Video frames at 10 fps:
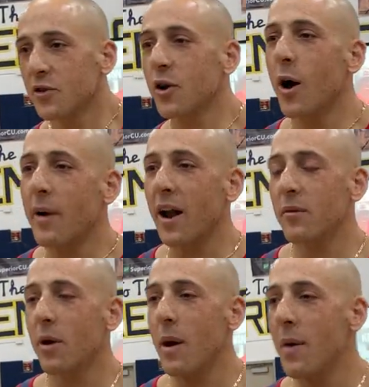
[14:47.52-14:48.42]
So no, I'm
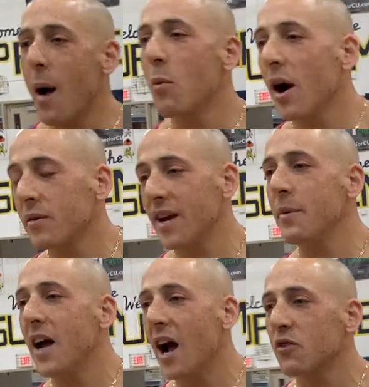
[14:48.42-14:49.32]
not, no, my mom walked,
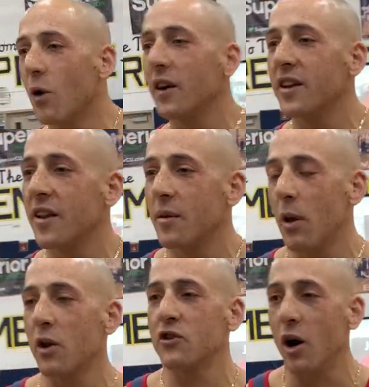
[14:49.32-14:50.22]
Debbie Hines walked into the
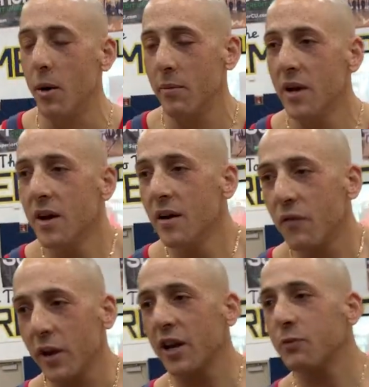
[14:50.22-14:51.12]
mother's home,
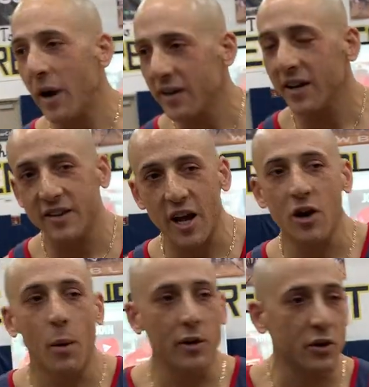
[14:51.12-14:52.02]
fully expecting to
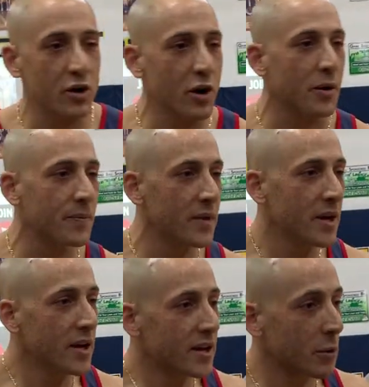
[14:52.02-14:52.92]
take home a little girl.
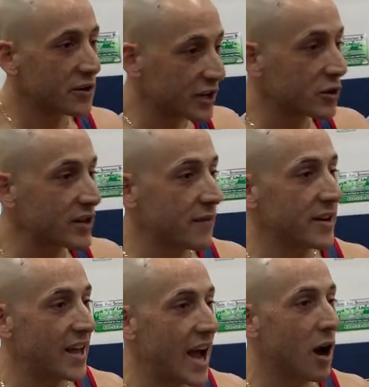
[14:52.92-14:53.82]
There were six or
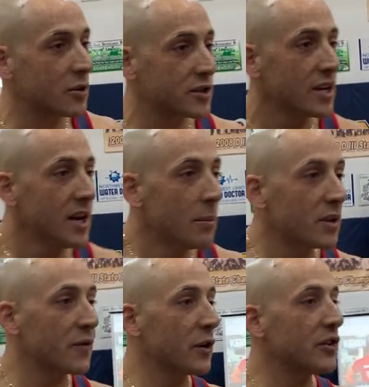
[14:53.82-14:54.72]
seven in the house,
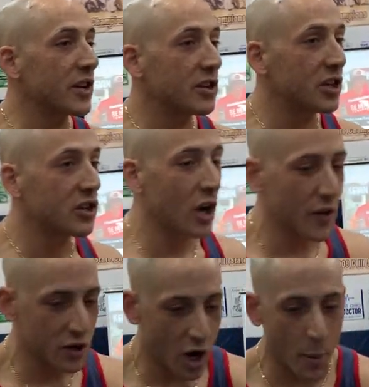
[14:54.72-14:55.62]
but the first thing she
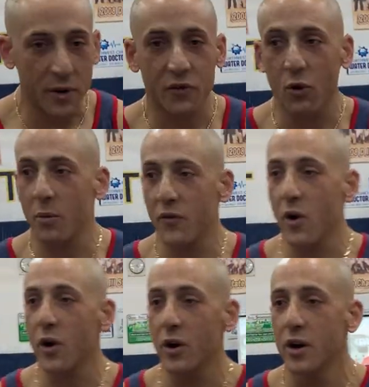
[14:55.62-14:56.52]
saw on the carpeted floor
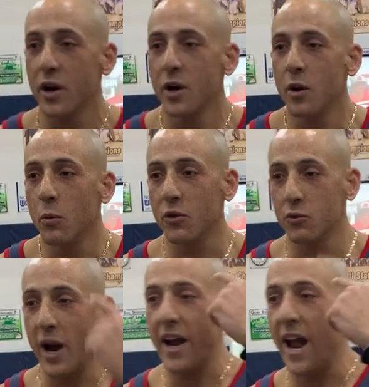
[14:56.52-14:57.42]
before her
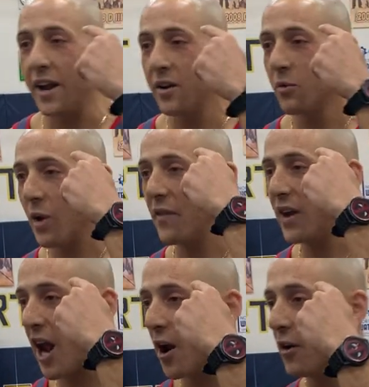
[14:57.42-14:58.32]
was red-headed,
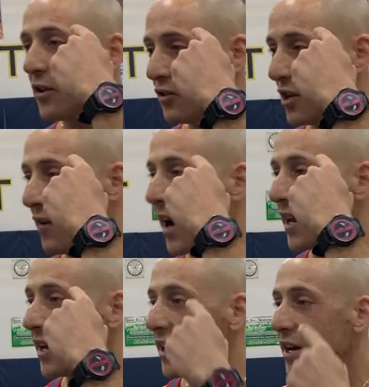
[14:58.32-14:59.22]
wavy-haired
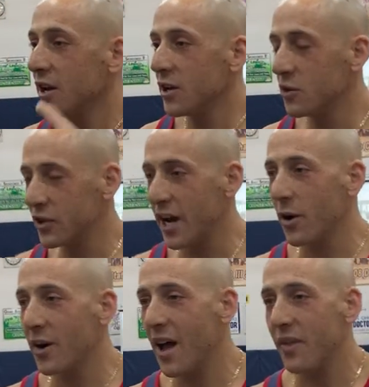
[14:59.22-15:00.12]
Giovanni. You see, I
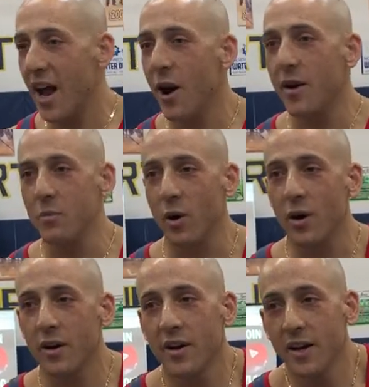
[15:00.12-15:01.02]
don't have the hair
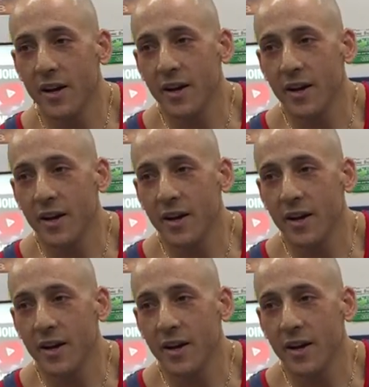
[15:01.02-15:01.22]
anymore.